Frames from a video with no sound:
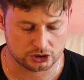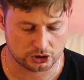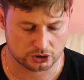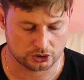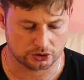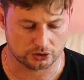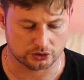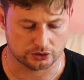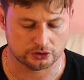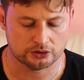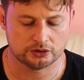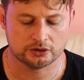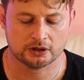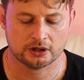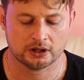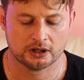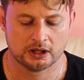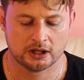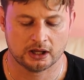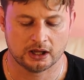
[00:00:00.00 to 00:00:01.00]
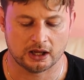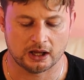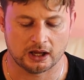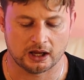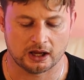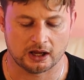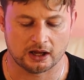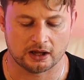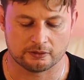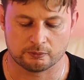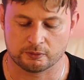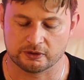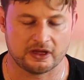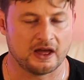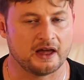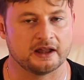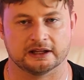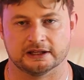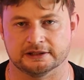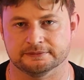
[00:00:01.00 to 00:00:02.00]
two, with
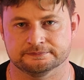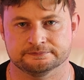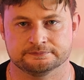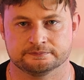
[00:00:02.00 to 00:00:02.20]
honey.